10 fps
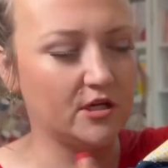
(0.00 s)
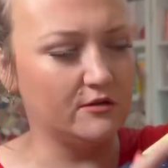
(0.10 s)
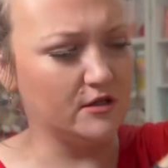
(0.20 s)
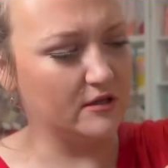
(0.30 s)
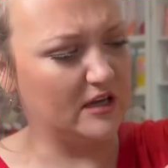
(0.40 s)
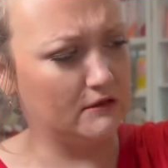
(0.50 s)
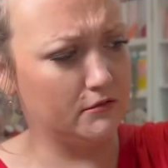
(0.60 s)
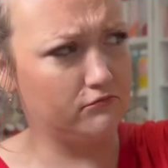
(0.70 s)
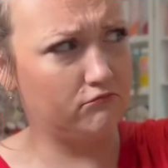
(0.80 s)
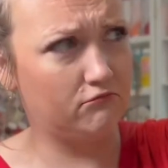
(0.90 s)
You need like
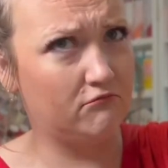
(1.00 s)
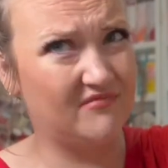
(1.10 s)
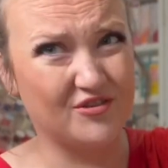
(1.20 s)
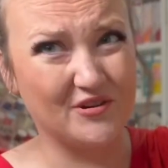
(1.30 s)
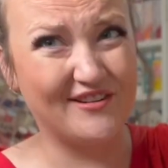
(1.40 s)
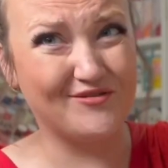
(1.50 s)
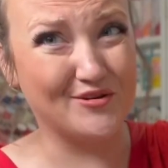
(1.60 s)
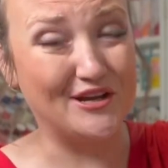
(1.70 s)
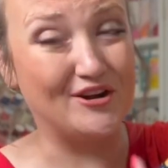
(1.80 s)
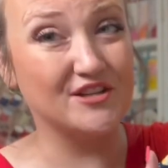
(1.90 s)
3 or
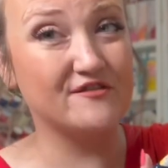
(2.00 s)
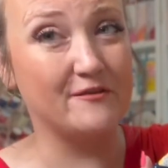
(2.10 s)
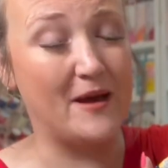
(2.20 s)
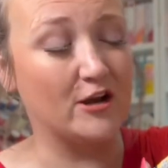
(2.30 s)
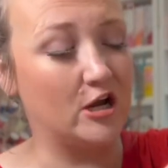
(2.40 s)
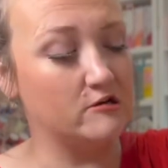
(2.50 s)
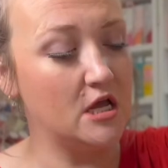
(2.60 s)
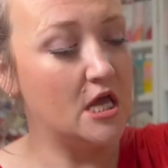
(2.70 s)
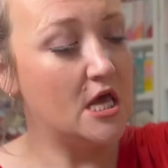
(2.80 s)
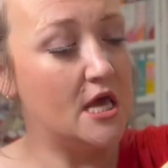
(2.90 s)
4 yards for the background,
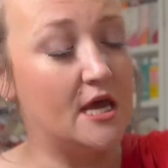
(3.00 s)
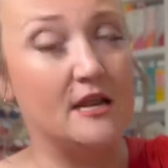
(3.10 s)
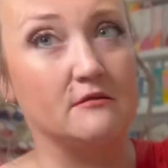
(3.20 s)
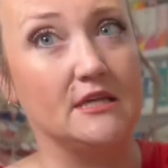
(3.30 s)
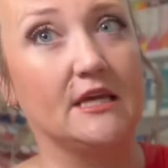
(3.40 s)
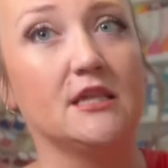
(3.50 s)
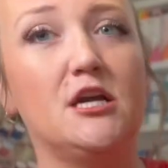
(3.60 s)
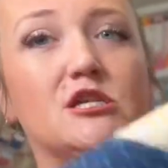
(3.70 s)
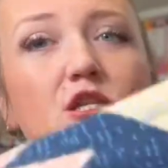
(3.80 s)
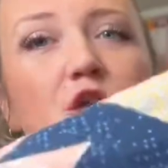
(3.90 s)
and I was like,
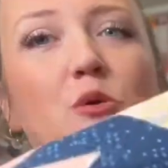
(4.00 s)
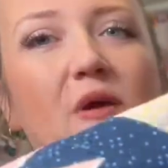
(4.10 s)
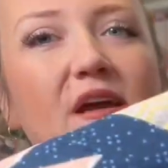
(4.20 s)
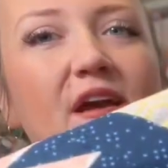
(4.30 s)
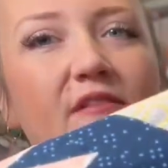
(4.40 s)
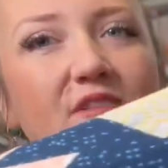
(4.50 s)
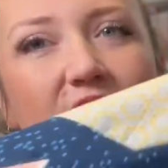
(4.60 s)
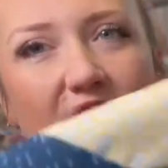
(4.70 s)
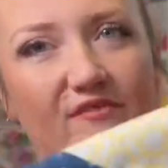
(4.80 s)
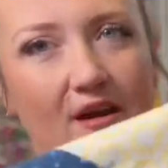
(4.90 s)
there's no way I have the
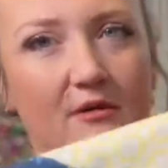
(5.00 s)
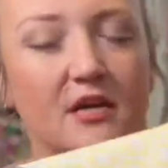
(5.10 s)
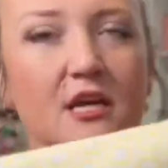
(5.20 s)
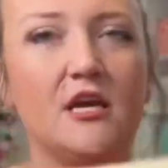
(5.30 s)
same fabric.